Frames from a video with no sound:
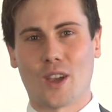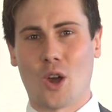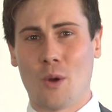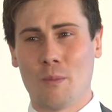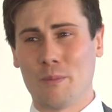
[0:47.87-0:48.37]

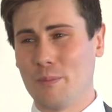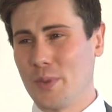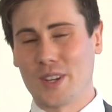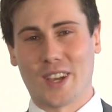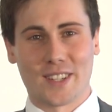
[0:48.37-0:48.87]

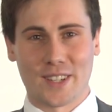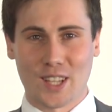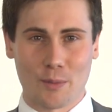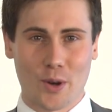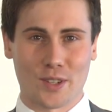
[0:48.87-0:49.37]
but I
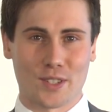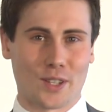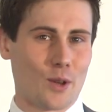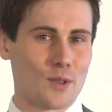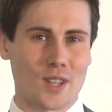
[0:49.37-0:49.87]
didn't come out
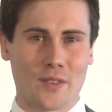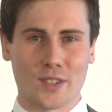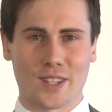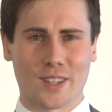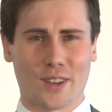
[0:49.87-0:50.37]
until I was
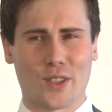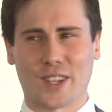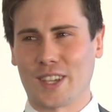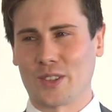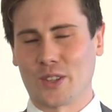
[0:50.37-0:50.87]
17,
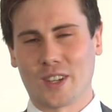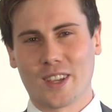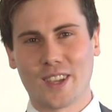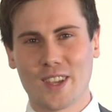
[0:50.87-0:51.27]
thinking that,